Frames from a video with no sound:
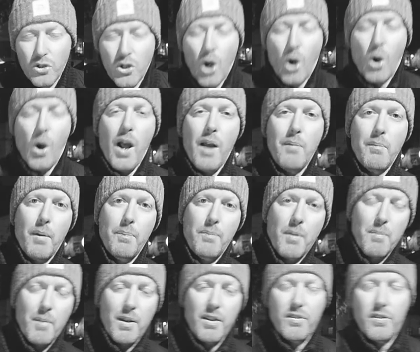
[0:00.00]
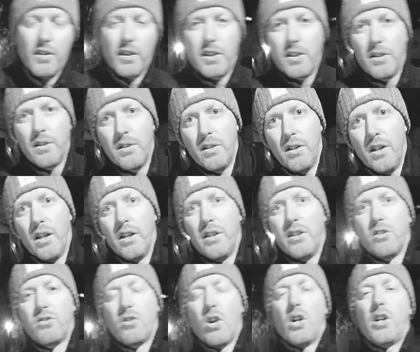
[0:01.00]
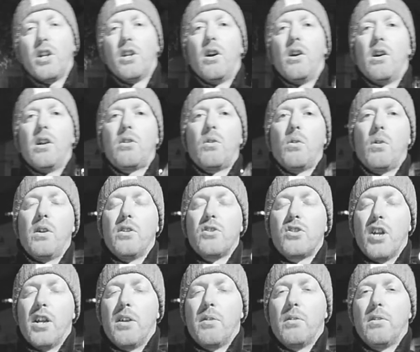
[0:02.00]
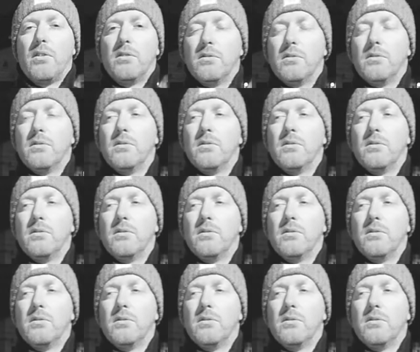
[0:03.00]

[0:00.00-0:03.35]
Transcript: No, I'm optimistic. You're talking hardcore in general?